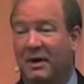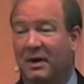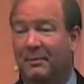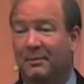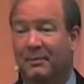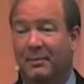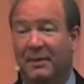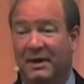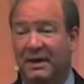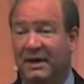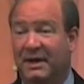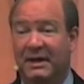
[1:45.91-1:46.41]

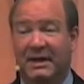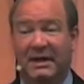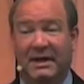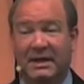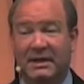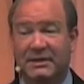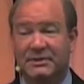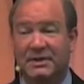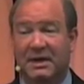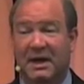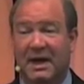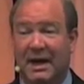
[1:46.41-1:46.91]
But it
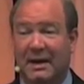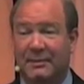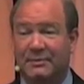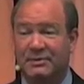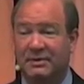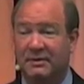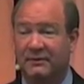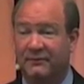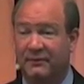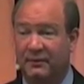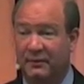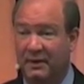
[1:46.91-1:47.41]
is an
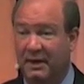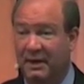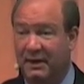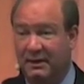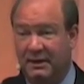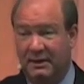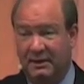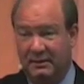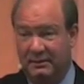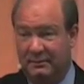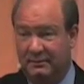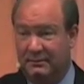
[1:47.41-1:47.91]
option for, and
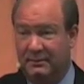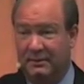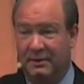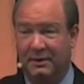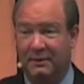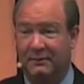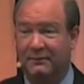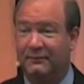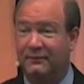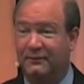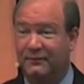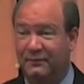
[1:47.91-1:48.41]
again,
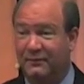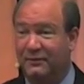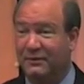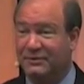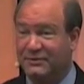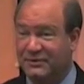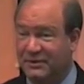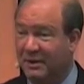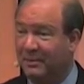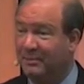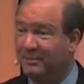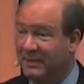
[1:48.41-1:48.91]
for
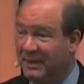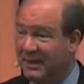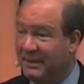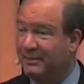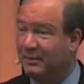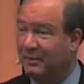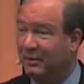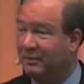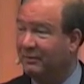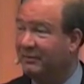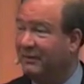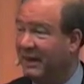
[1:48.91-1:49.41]
some
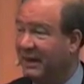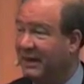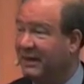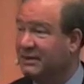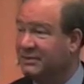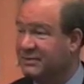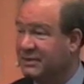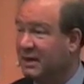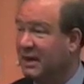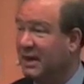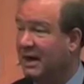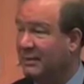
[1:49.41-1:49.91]
people, that
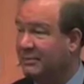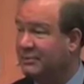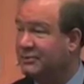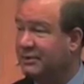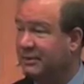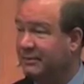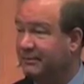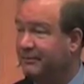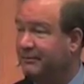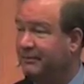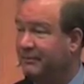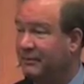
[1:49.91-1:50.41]
is an option,
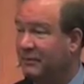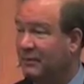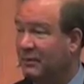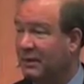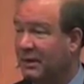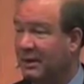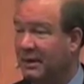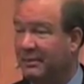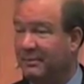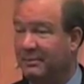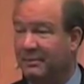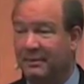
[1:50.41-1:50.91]

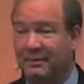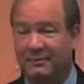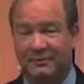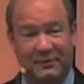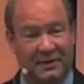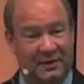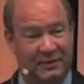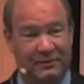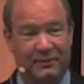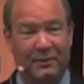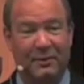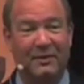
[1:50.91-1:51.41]
okay? So
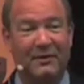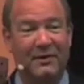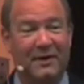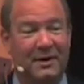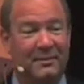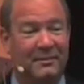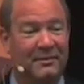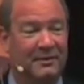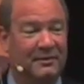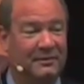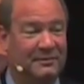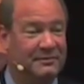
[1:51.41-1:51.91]
I throw that
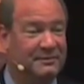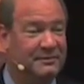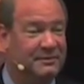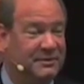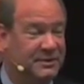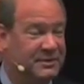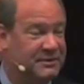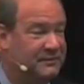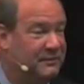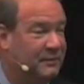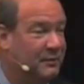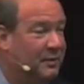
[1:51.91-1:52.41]
up there
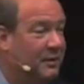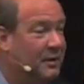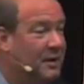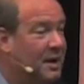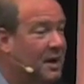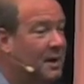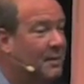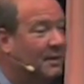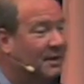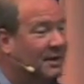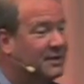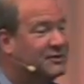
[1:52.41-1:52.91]
just for,
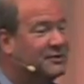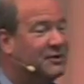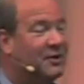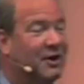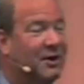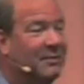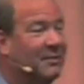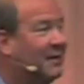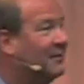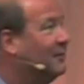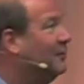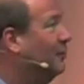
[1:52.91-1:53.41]
but let's talk
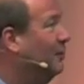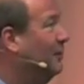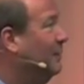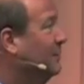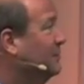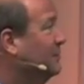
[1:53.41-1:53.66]
about the real